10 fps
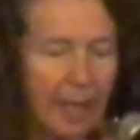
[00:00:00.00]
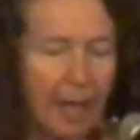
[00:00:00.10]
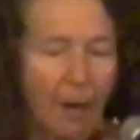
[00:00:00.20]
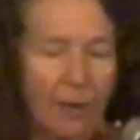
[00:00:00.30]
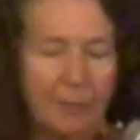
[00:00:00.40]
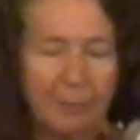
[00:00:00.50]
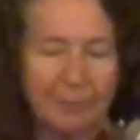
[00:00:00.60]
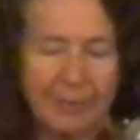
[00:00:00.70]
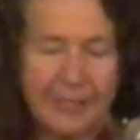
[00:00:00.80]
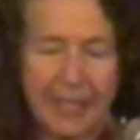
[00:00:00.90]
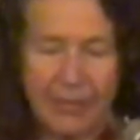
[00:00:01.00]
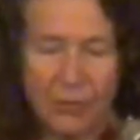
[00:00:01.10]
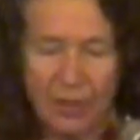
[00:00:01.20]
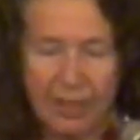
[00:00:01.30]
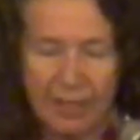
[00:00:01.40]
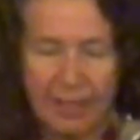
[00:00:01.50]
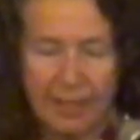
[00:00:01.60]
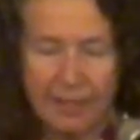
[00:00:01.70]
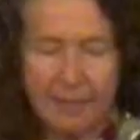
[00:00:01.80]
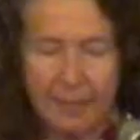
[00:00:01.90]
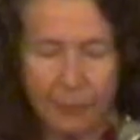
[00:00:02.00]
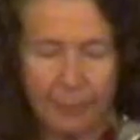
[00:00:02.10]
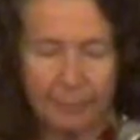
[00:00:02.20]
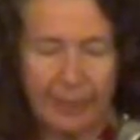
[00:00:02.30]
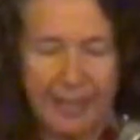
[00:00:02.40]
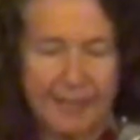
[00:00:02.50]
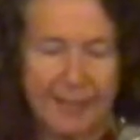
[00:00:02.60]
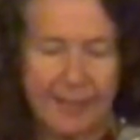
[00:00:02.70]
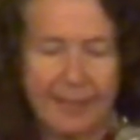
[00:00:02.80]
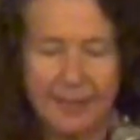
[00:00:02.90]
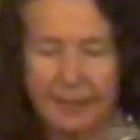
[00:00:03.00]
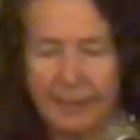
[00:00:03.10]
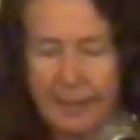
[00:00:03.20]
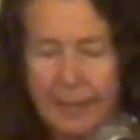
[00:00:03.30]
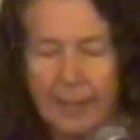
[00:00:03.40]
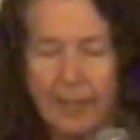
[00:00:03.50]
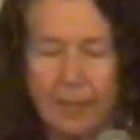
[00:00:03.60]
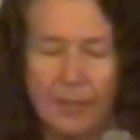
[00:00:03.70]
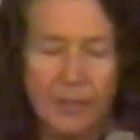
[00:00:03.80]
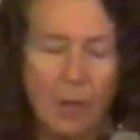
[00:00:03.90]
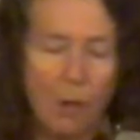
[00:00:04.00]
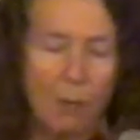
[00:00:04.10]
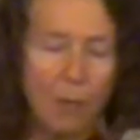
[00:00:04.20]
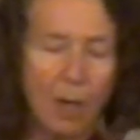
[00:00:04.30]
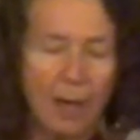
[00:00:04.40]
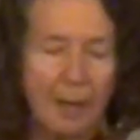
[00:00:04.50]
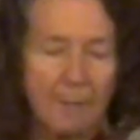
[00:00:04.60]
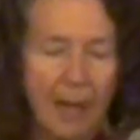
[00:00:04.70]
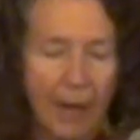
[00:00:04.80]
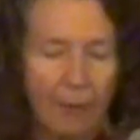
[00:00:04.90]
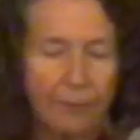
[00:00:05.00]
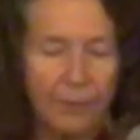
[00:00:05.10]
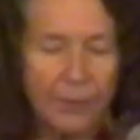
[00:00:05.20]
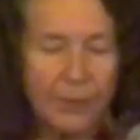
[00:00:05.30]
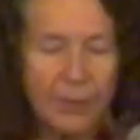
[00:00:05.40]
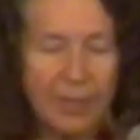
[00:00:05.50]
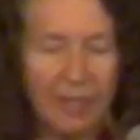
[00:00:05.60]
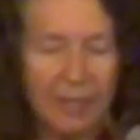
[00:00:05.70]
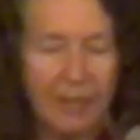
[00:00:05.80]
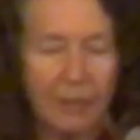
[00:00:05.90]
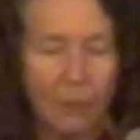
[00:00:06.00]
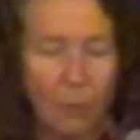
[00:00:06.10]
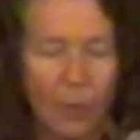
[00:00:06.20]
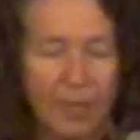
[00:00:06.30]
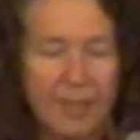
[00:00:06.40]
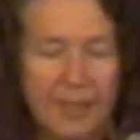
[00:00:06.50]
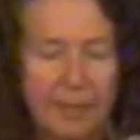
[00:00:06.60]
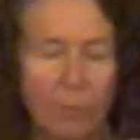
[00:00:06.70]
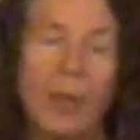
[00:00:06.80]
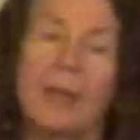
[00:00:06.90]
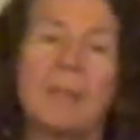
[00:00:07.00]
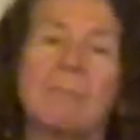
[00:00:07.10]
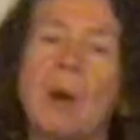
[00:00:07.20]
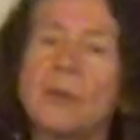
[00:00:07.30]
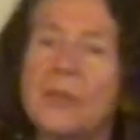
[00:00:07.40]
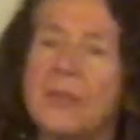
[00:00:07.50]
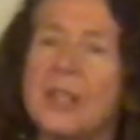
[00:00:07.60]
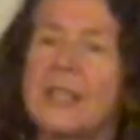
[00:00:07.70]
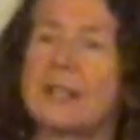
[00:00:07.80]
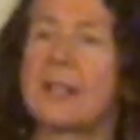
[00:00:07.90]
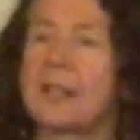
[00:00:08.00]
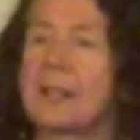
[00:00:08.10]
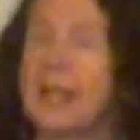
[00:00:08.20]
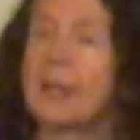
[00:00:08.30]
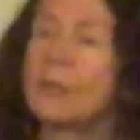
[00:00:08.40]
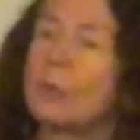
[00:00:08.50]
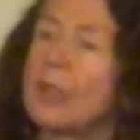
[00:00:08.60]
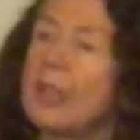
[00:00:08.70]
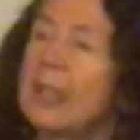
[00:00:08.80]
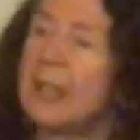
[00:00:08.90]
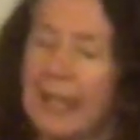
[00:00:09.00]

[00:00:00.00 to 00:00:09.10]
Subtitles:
our implementation in different places. So our first study was, well, in most of these studies actually,